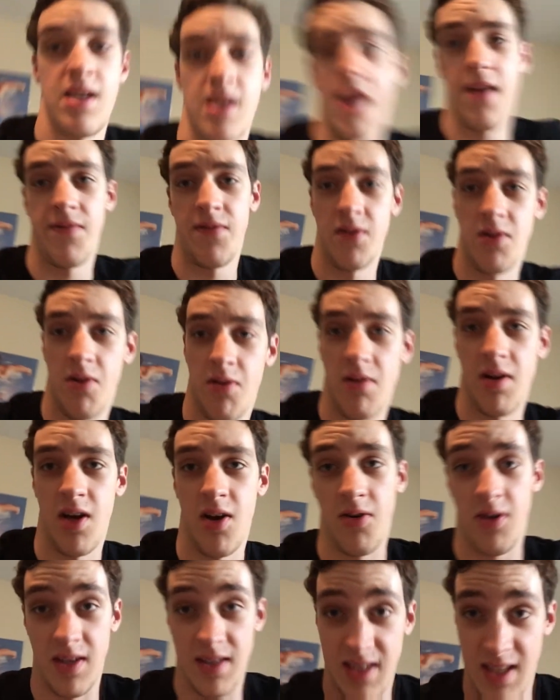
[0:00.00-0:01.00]
if you don't
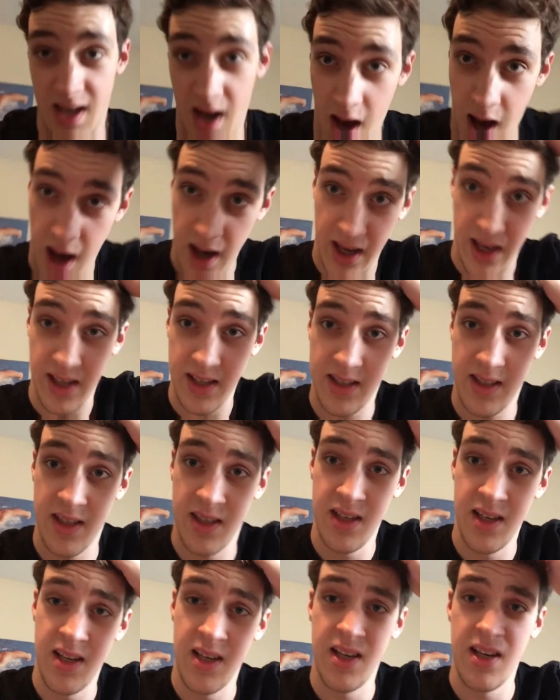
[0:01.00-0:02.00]
know, it's in August.
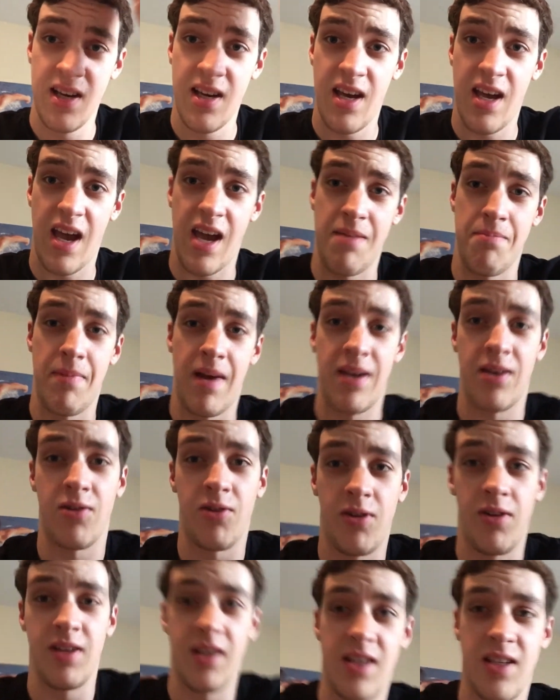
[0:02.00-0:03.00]
And my
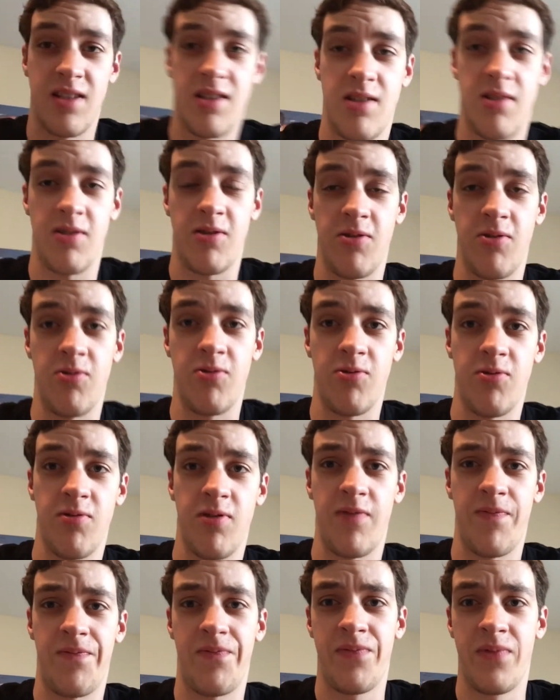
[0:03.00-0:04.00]
goal is
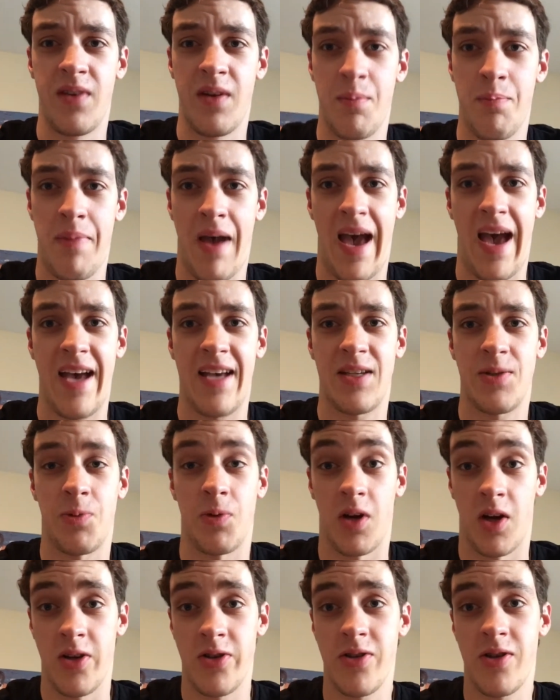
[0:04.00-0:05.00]
to pass
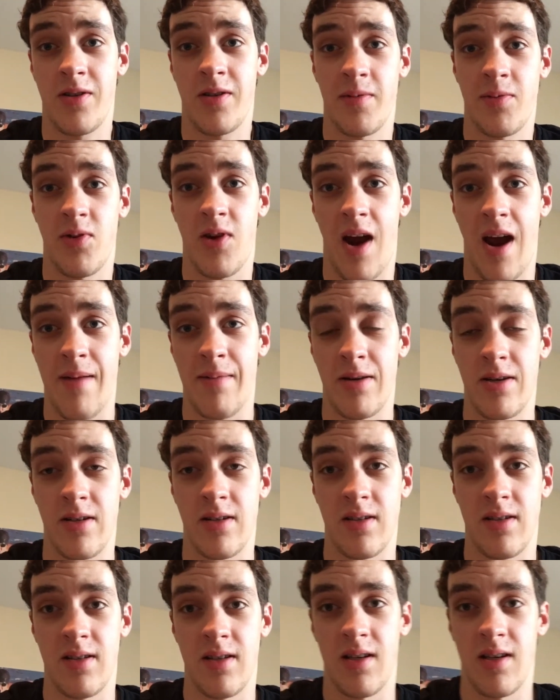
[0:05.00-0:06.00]
100
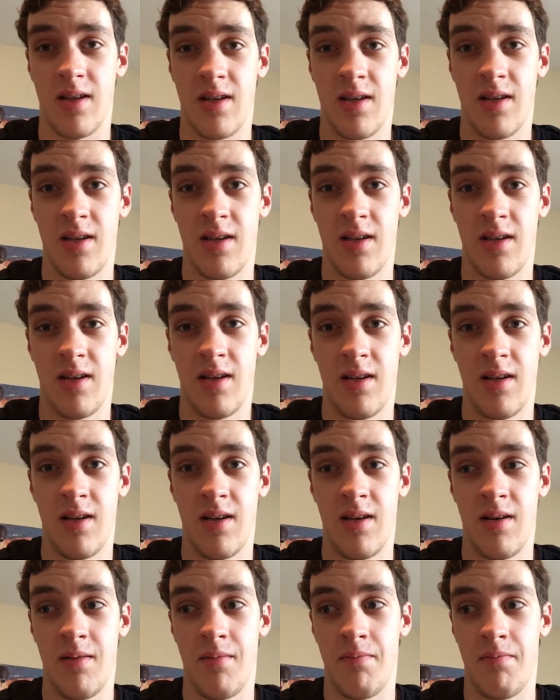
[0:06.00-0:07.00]
subscribers
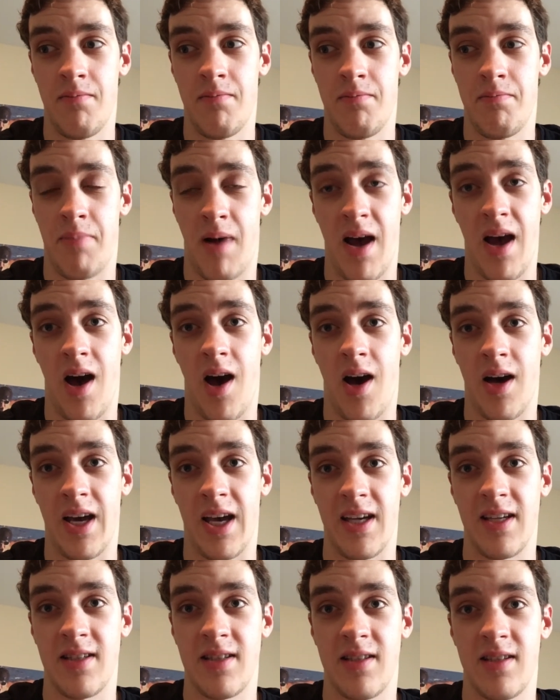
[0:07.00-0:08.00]
by
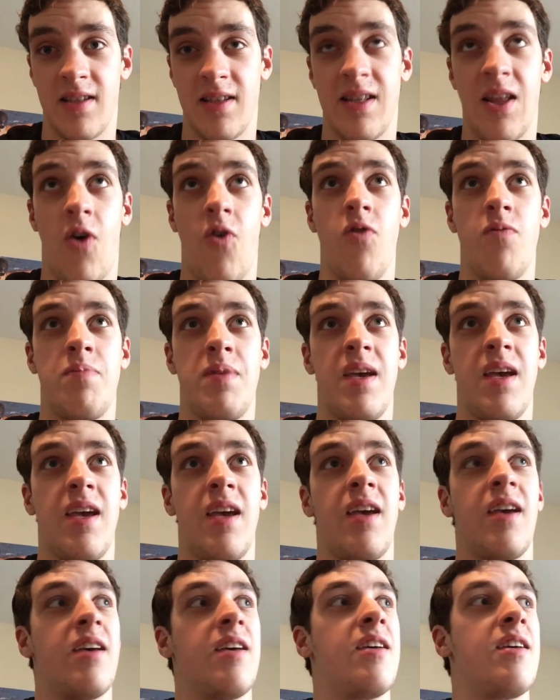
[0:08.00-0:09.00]
August. That would
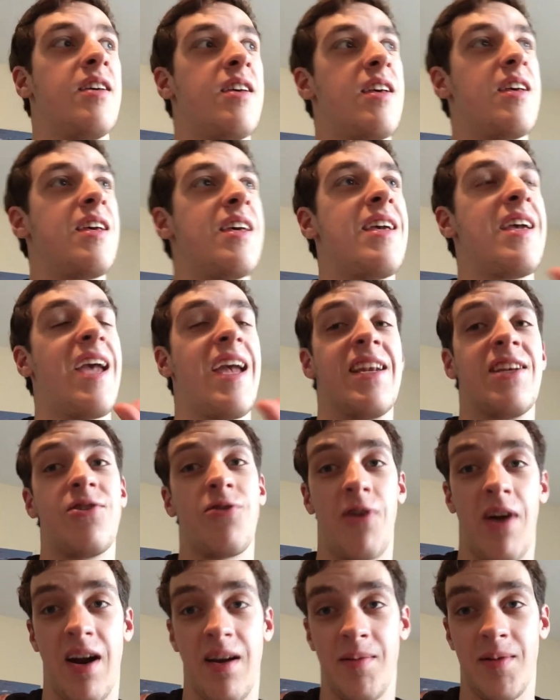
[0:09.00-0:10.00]
be
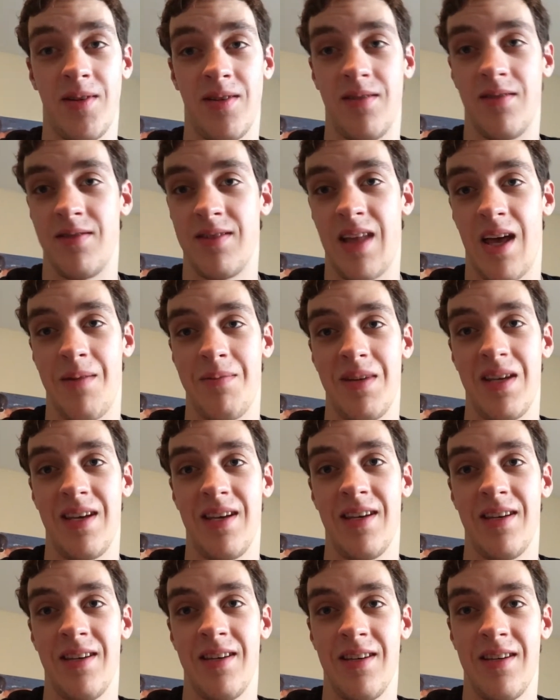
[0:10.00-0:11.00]
incredible. That'd
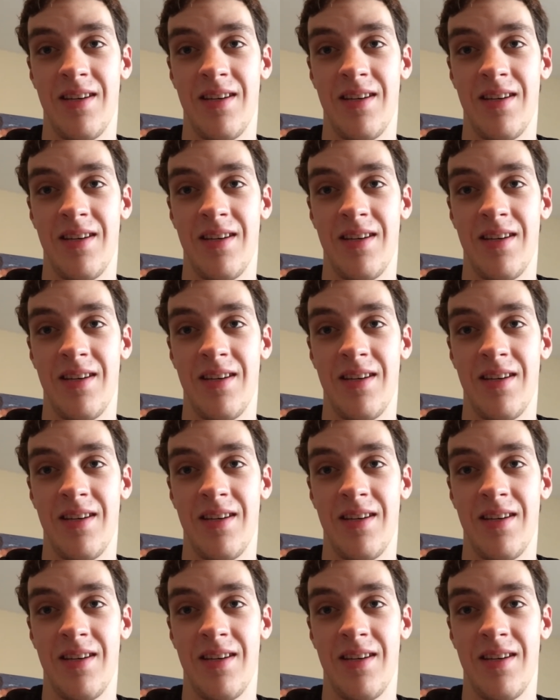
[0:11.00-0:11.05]
be